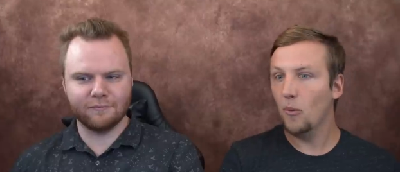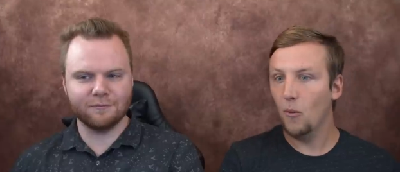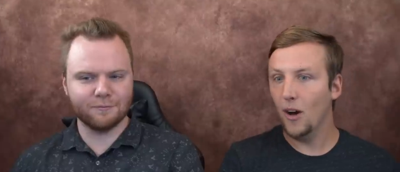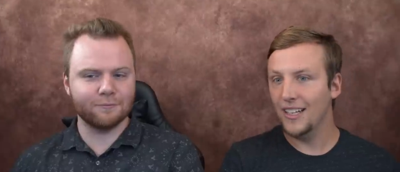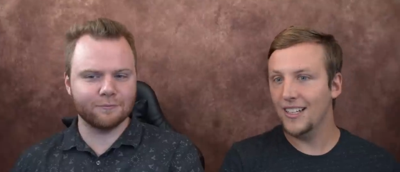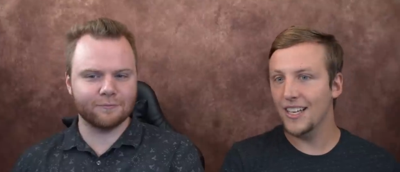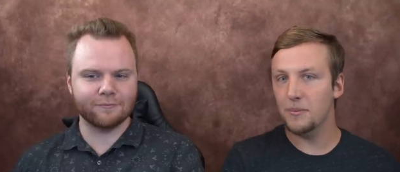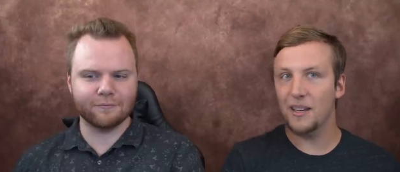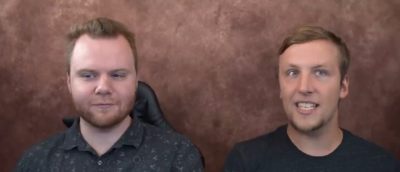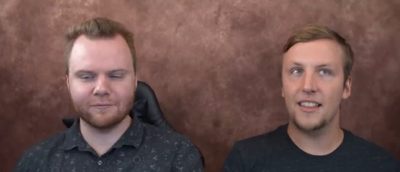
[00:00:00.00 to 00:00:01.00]
Speaker 1: what it
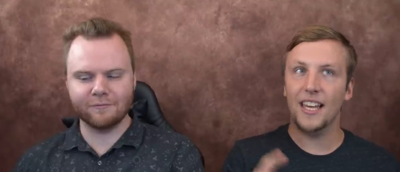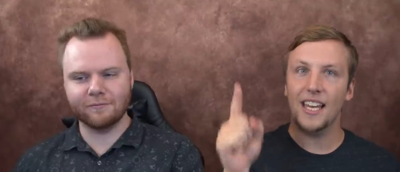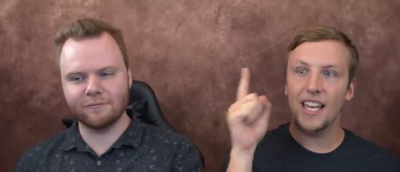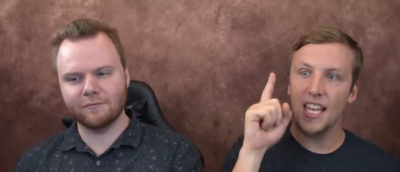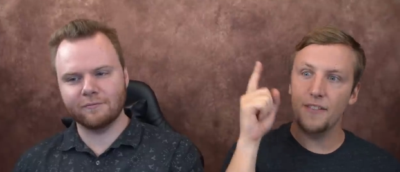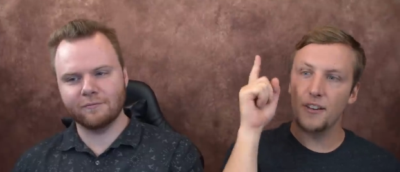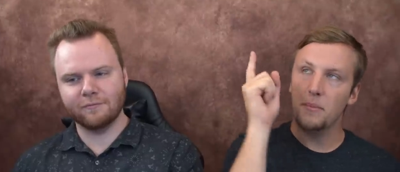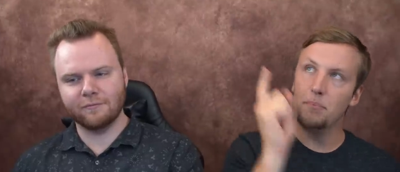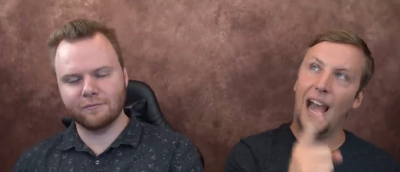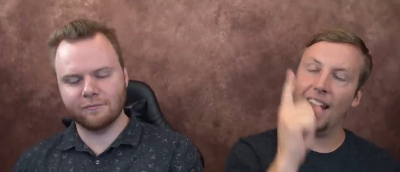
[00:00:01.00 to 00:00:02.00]
is because I think
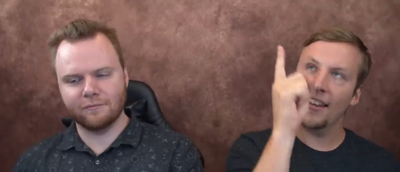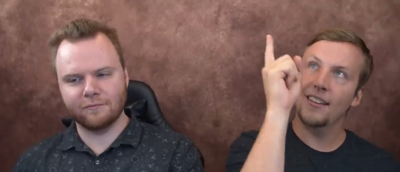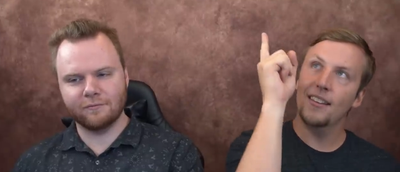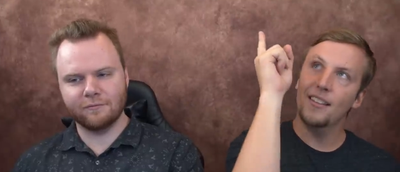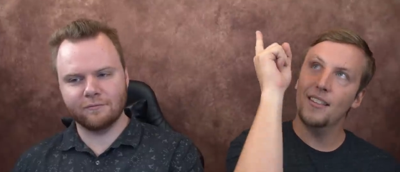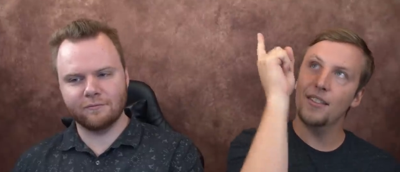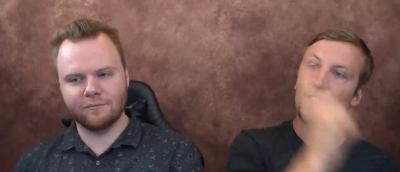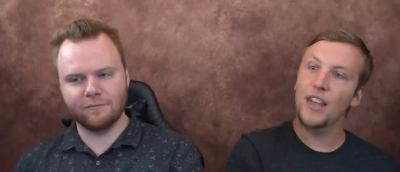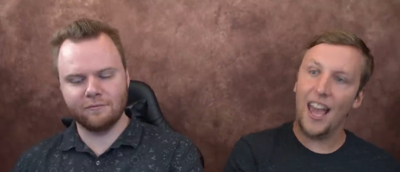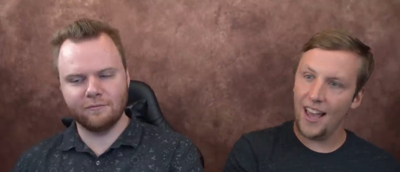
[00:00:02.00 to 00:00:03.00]
even back
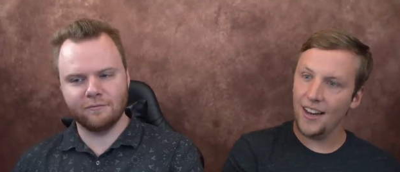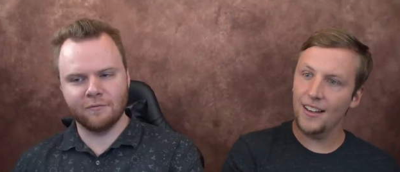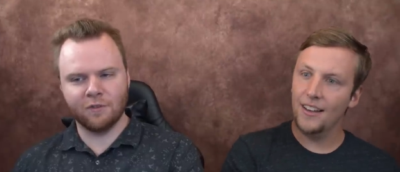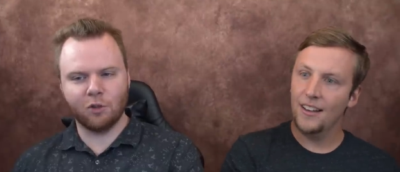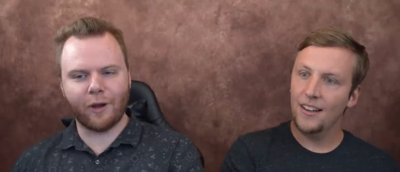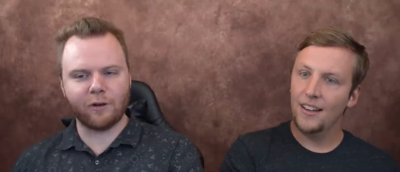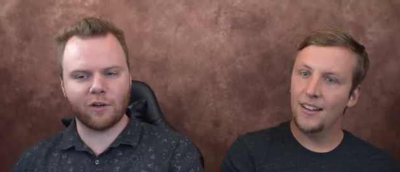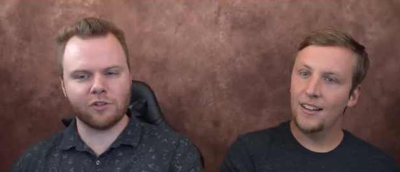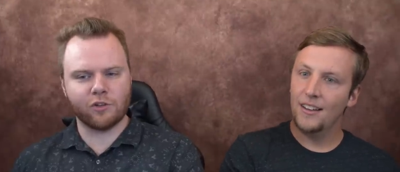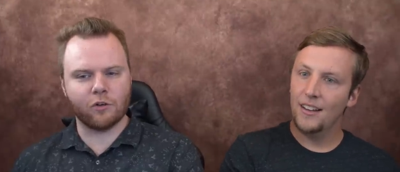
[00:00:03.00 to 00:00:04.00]
then you hadn't
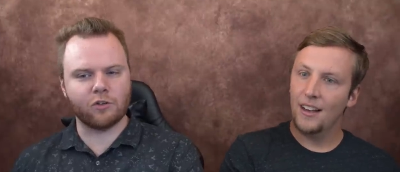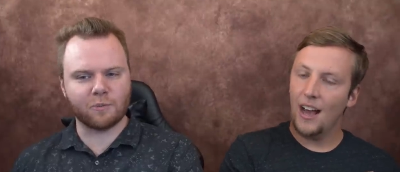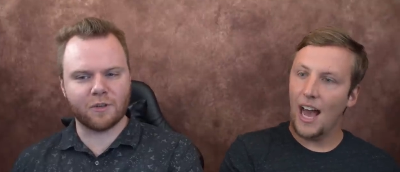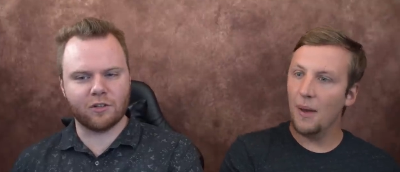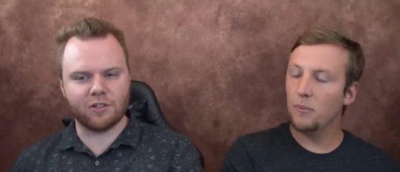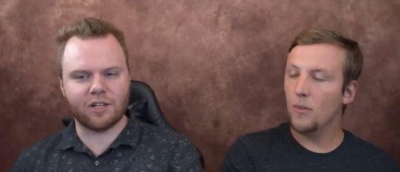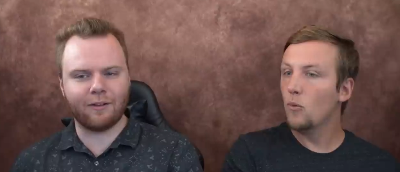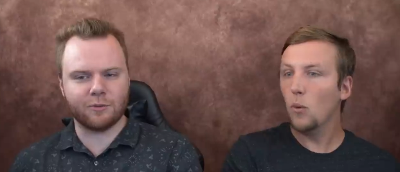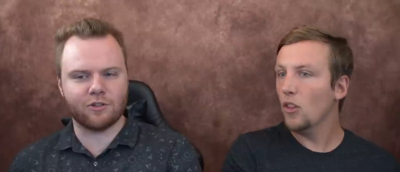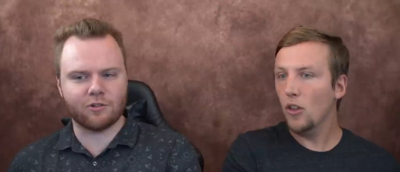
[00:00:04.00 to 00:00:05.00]
watched JoJo's, but you I, could
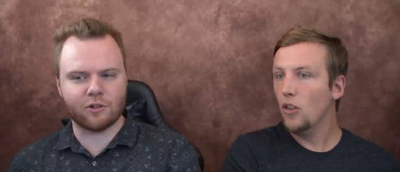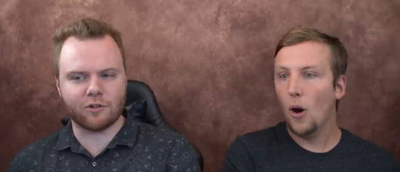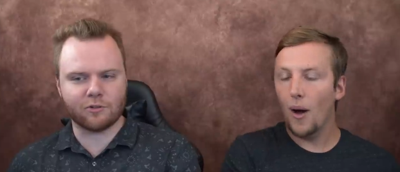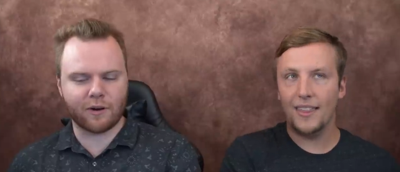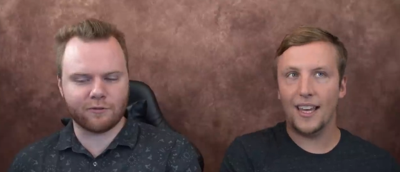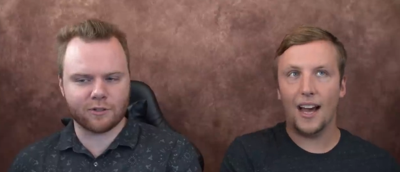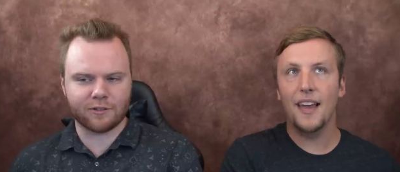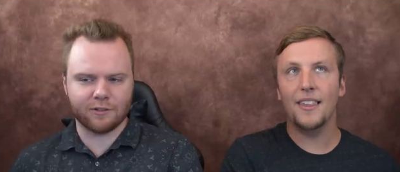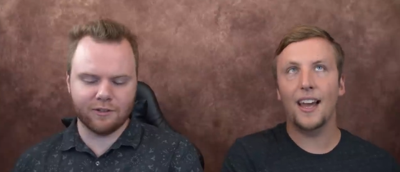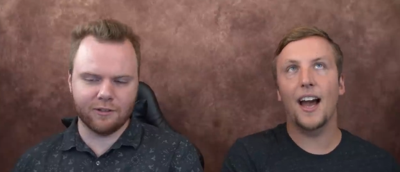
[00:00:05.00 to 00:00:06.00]
tell well, it was a JoJo's no, I reference. Think,
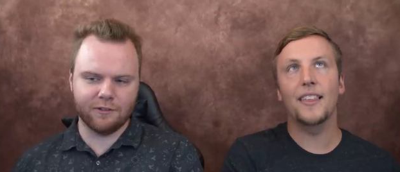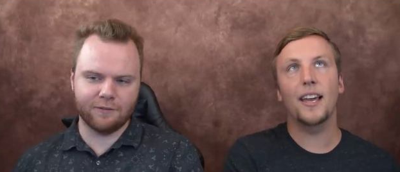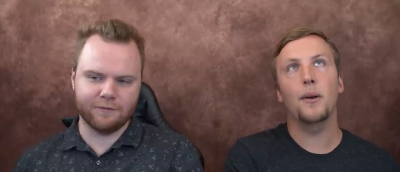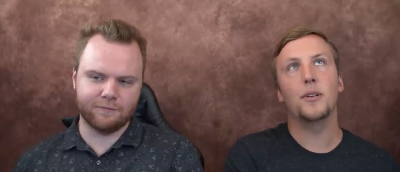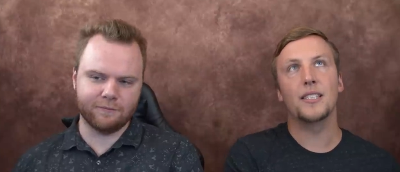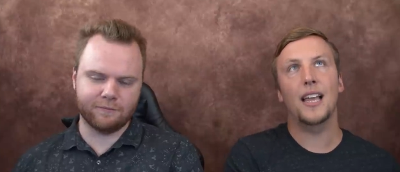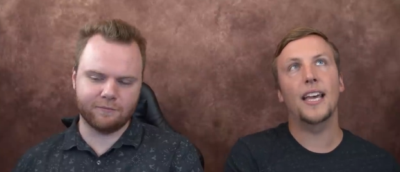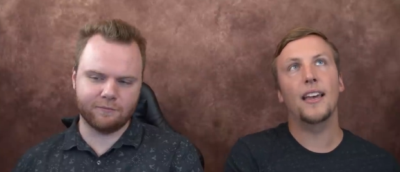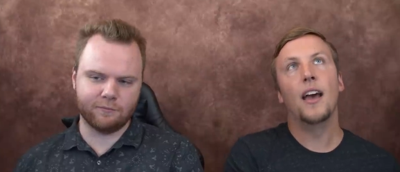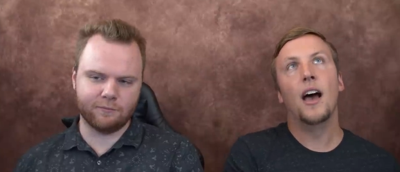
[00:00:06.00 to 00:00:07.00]
I think I think it was
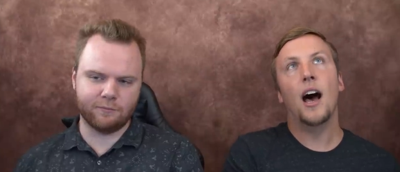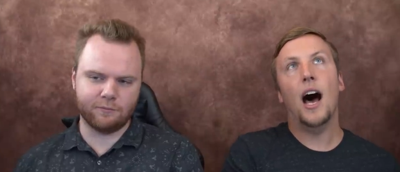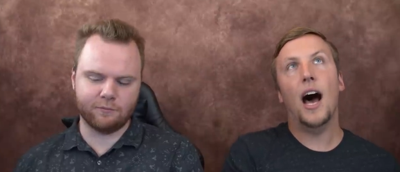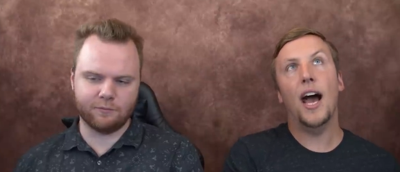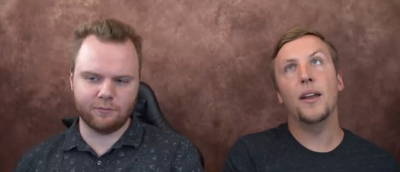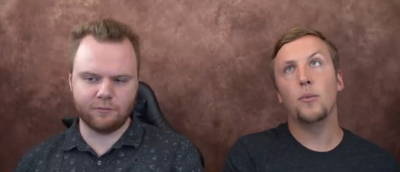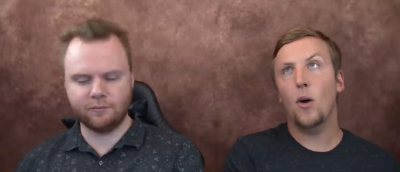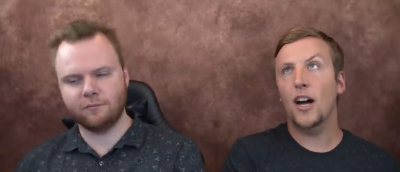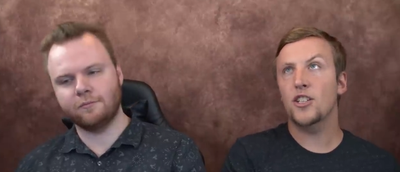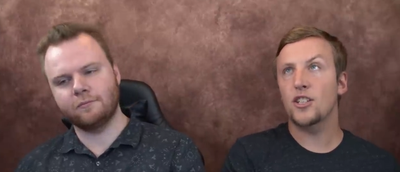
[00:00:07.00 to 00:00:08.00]
like I'd
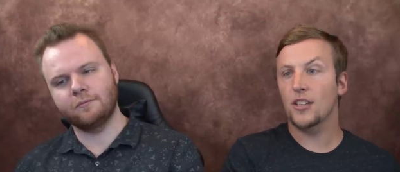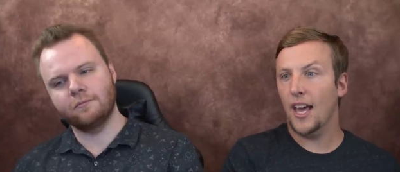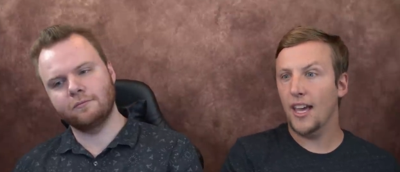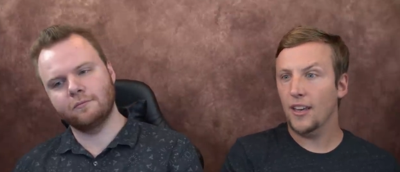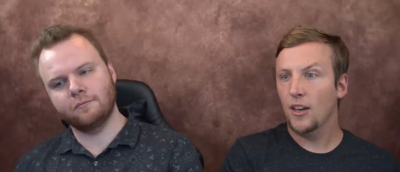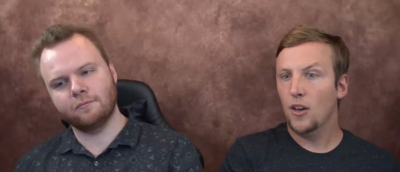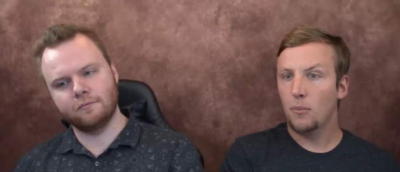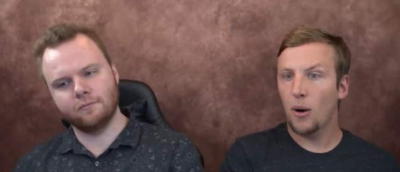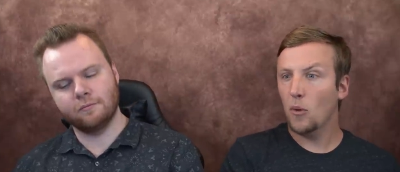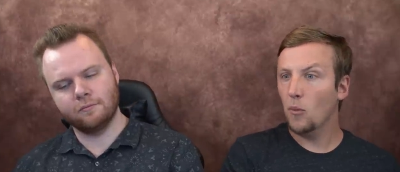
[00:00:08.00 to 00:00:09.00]
watched like
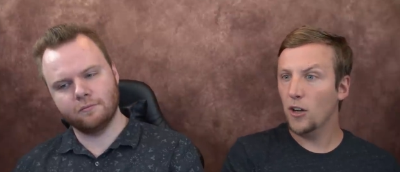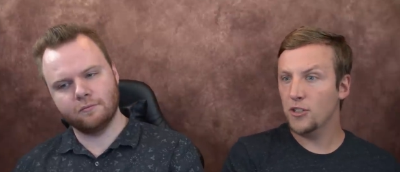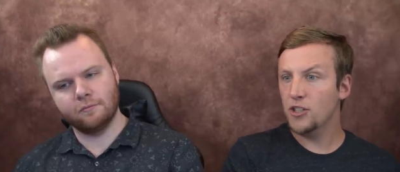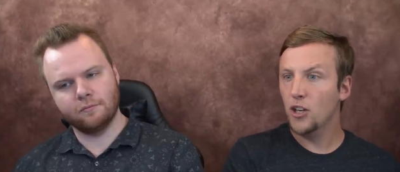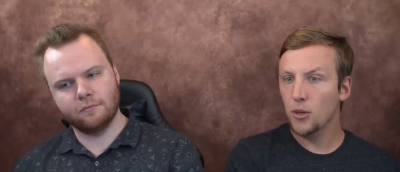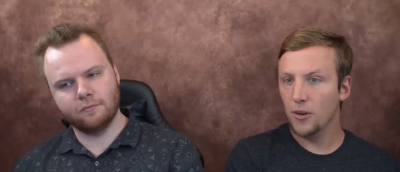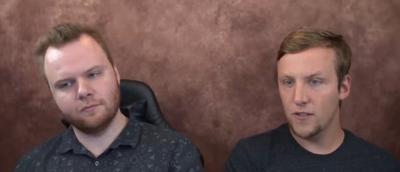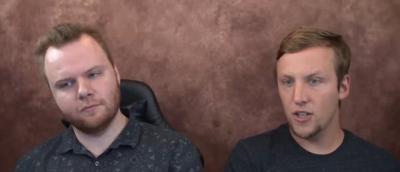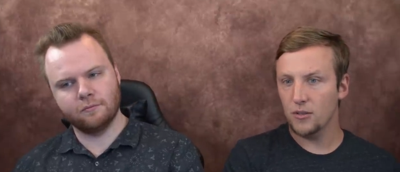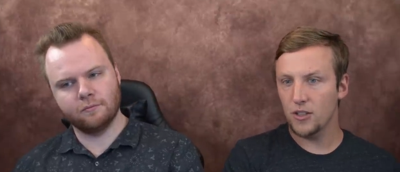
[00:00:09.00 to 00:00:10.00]
part one or two
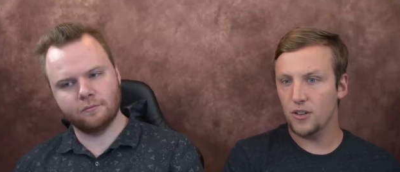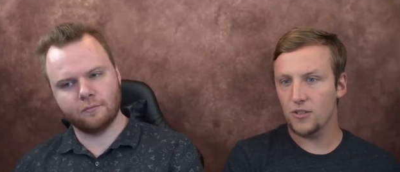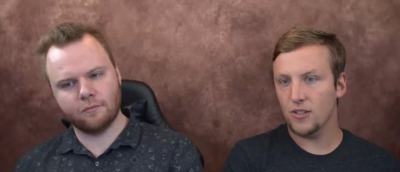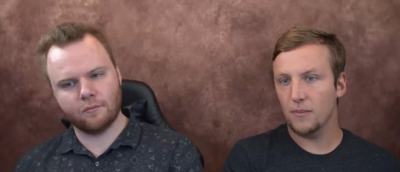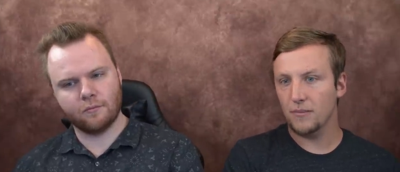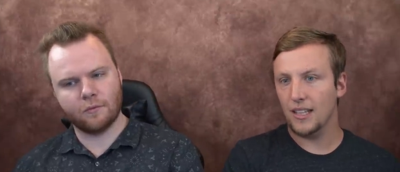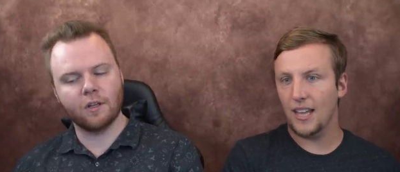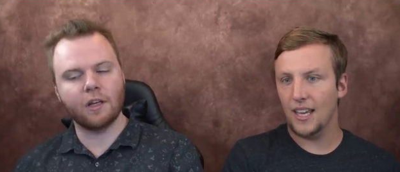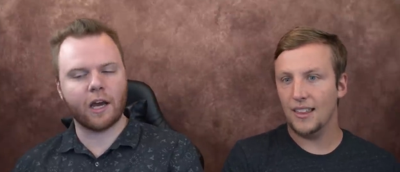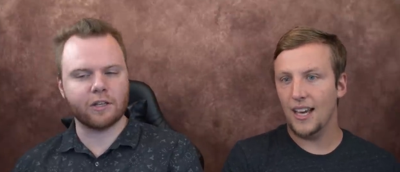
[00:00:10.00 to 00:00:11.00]
of JoJo's or something
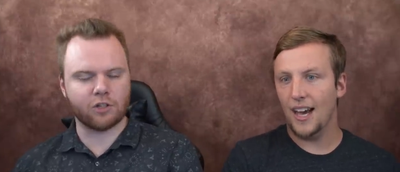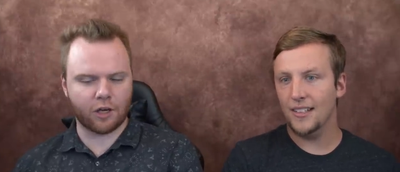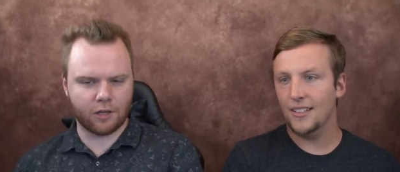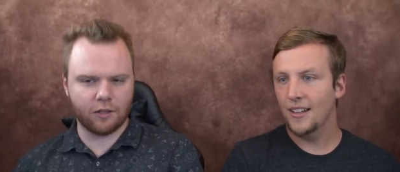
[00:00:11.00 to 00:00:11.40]
like gotcha. that.